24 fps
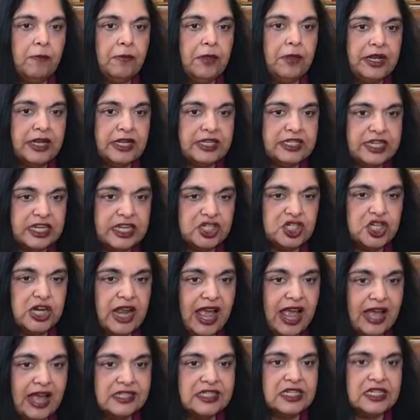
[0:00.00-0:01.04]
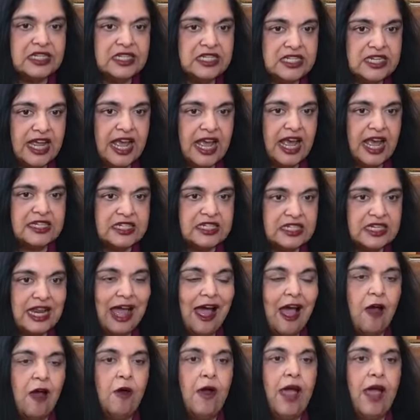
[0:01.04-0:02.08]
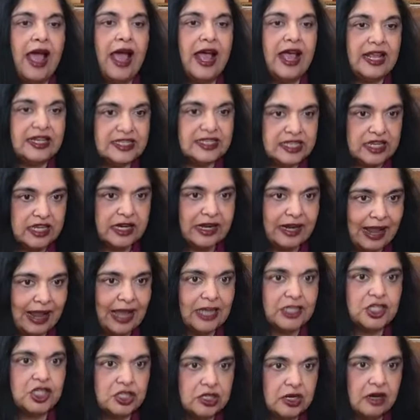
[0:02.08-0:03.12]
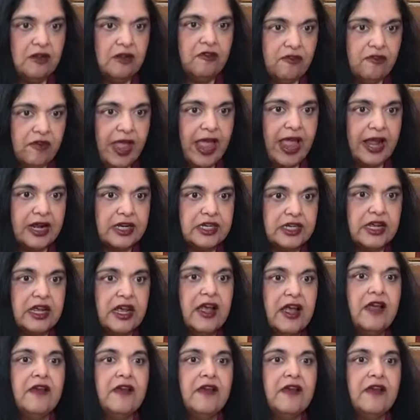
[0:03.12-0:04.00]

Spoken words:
The decision as it stands now has a national effect,